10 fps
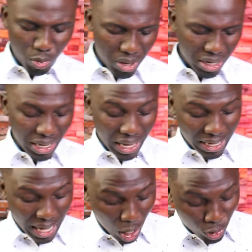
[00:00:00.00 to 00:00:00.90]
remain.
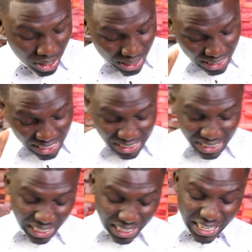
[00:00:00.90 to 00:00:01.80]
And now these
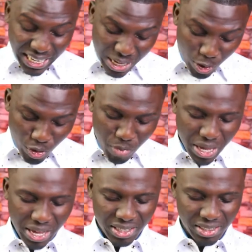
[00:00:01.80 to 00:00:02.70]
three
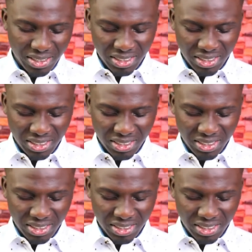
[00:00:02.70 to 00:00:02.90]
remain.